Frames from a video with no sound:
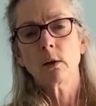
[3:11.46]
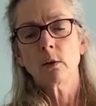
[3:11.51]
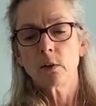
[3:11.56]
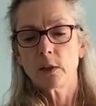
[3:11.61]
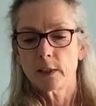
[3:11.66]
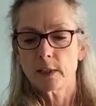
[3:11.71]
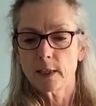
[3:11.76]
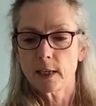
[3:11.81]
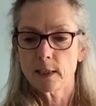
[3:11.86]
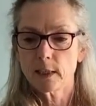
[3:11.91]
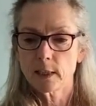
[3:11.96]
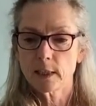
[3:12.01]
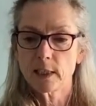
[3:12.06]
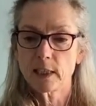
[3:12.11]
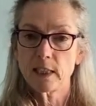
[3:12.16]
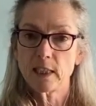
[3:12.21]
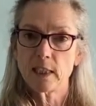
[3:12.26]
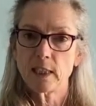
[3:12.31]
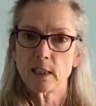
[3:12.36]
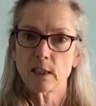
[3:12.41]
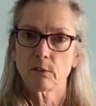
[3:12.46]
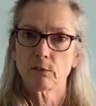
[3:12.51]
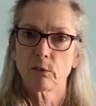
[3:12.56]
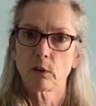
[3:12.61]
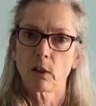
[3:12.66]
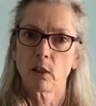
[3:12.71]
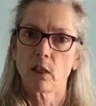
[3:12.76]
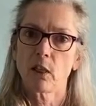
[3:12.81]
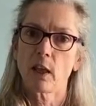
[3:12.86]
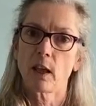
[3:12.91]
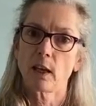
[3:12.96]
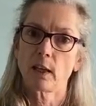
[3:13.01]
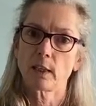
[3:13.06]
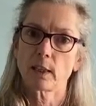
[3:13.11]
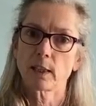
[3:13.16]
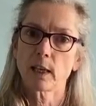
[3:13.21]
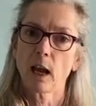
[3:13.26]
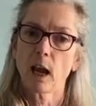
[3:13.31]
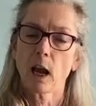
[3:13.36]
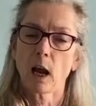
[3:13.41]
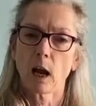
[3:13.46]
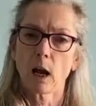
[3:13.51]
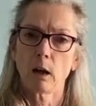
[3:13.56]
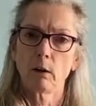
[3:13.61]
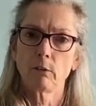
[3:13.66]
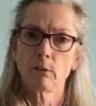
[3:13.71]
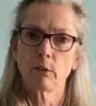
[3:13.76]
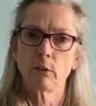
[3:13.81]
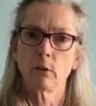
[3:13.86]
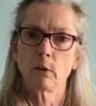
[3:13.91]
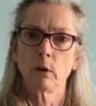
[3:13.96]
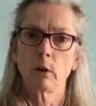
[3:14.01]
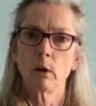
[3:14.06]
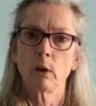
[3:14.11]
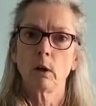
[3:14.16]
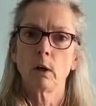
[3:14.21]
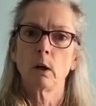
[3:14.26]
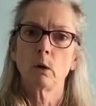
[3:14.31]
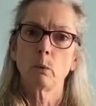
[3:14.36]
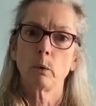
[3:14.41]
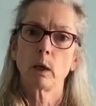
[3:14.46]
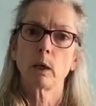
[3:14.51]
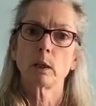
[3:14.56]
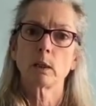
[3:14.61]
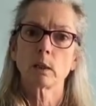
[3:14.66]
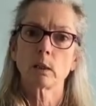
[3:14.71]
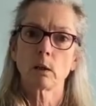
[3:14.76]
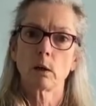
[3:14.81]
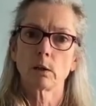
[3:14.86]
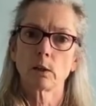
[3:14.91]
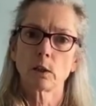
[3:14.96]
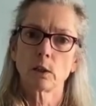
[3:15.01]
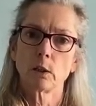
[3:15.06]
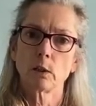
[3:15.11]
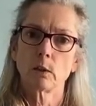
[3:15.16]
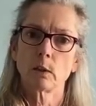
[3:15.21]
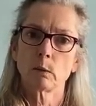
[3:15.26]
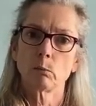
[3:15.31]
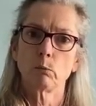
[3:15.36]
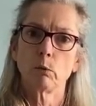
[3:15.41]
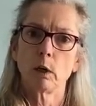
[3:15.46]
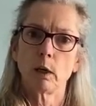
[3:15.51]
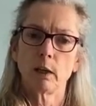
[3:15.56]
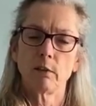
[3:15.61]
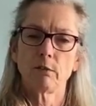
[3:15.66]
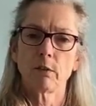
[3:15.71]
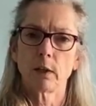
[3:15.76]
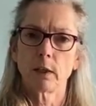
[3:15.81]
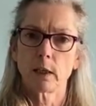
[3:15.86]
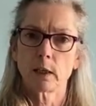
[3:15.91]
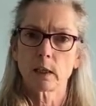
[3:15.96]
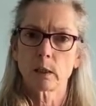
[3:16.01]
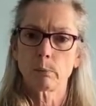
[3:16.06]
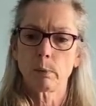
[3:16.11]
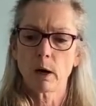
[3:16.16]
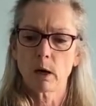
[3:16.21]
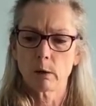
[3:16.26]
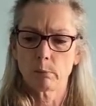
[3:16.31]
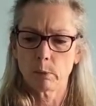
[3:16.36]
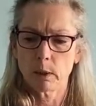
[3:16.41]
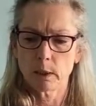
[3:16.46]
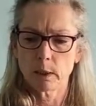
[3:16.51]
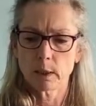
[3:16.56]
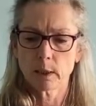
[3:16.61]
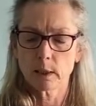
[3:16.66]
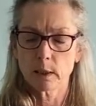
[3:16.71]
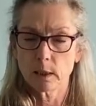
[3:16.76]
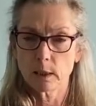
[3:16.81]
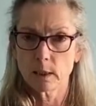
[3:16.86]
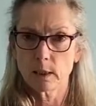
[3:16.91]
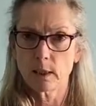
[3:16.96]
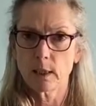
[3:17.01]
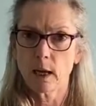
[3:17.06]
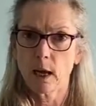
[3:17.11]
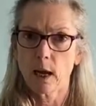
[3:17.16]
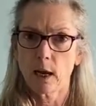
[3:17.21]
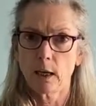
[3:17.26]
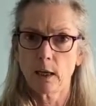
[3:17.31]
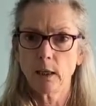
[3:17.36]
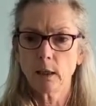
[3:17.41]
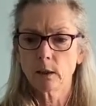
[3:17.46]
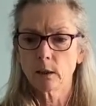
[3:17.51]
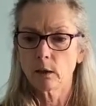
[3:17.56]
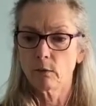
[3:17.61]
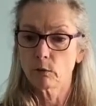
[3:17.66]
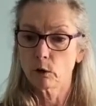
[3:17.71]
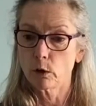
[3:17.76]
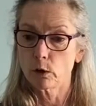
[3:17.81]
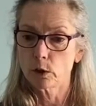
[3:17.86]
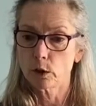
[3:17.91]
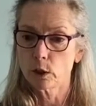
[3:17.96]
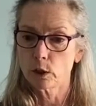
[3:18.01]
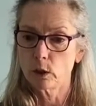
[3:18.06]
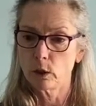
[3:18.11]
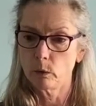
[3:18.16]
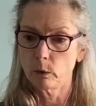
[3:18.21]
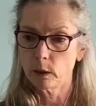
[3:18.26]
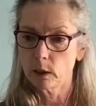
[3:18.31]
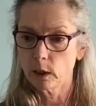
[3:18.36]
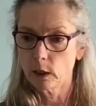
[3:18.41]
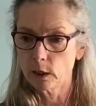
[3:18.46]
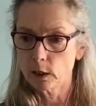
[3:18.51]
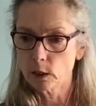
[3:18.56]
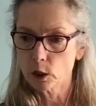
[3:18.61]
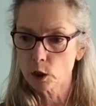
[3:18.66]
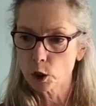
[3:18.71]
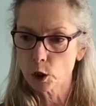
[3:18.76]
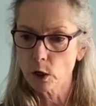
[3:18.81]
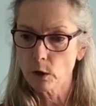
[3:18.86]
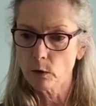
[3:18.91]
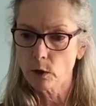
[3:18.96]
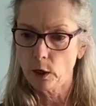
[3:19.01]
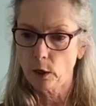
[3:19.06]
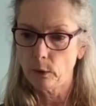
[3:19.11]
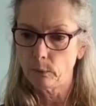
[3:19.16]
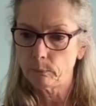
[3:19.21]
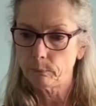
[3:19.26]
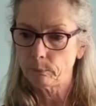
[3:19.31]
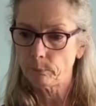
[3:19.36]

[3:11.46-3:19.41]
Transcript: the densities different things have, we can start to do some really fun experiments. And today I've got two I'd like to show you.